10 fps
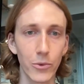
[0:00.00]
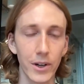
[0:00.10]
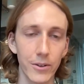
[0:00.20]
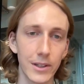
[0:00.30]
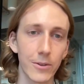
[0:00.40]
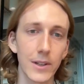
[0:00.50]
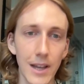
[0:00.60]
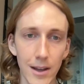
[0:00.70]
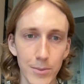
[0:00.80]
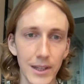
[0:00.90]
work really
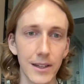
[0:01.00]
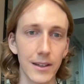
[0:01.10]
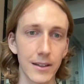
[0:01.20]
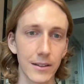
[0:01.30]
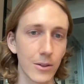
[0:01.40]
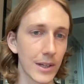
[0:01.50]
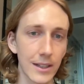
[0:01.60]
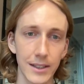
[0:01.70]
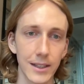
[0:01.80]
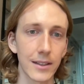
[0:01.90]
reliably and
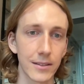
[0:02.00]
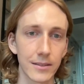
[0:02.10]
quickly.